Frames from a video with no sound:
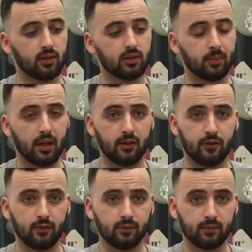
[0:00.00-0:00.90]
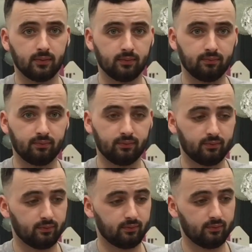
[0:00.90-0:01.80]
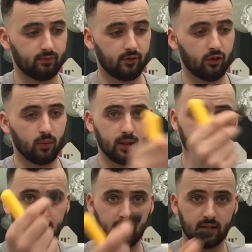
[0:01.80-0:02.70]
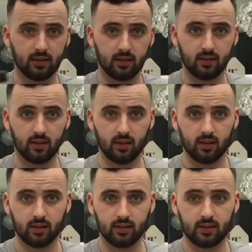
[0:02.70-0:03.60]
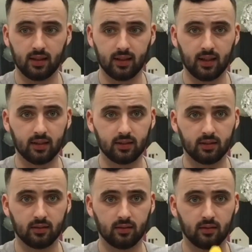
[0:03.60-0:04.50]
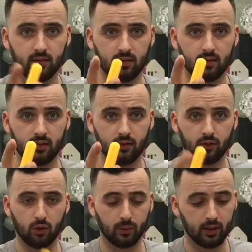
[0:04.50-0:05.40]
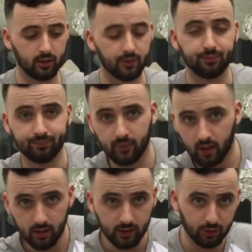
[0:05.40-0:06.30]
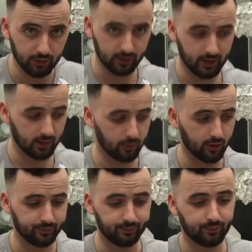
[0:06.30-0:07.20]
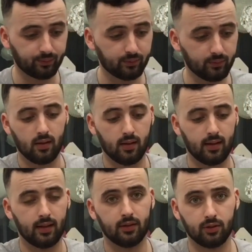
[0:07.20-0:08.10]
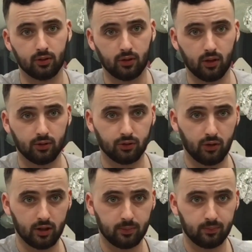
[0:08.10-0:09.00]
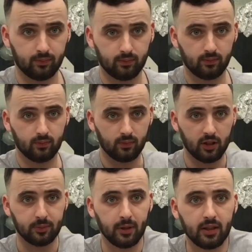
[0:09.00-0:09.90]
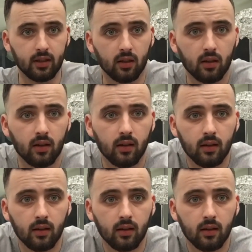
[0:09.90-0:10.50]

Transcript: there's a bit of foam inside, take this, throw it away, you don't need it anymore. And then you're just going to unscrew this bit here,